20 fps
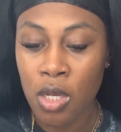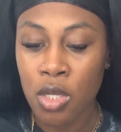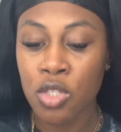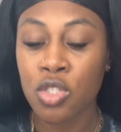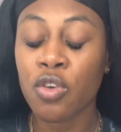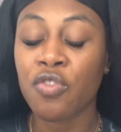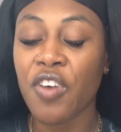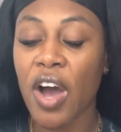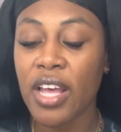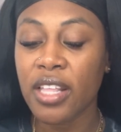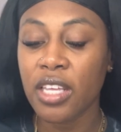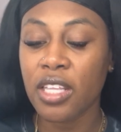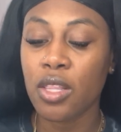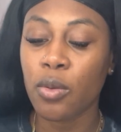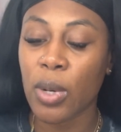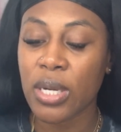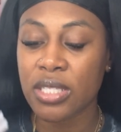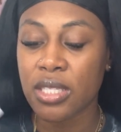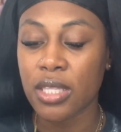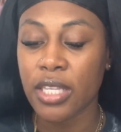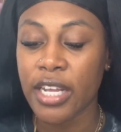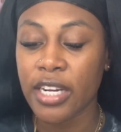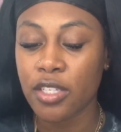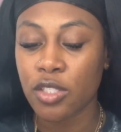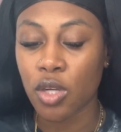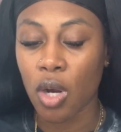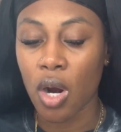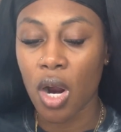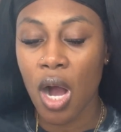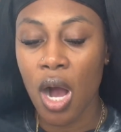So finally, the rest of the ladies
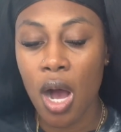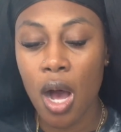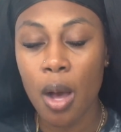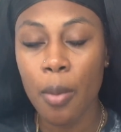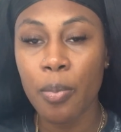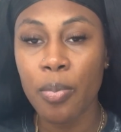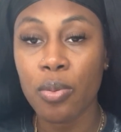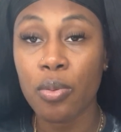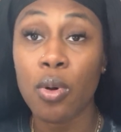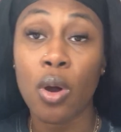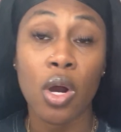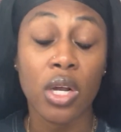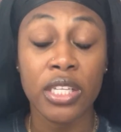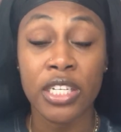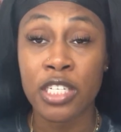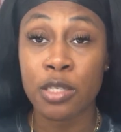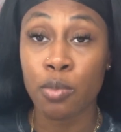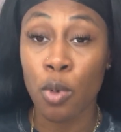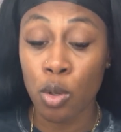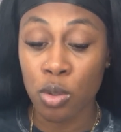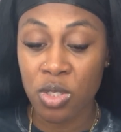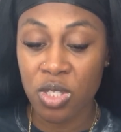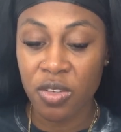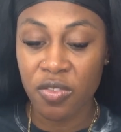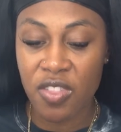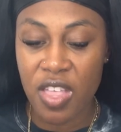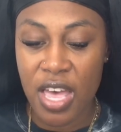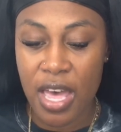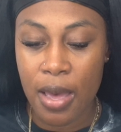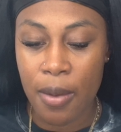are up, or at least most of
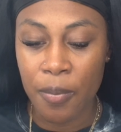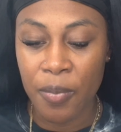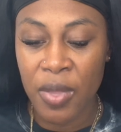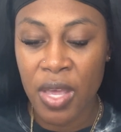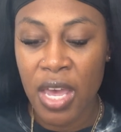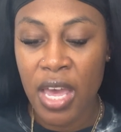them,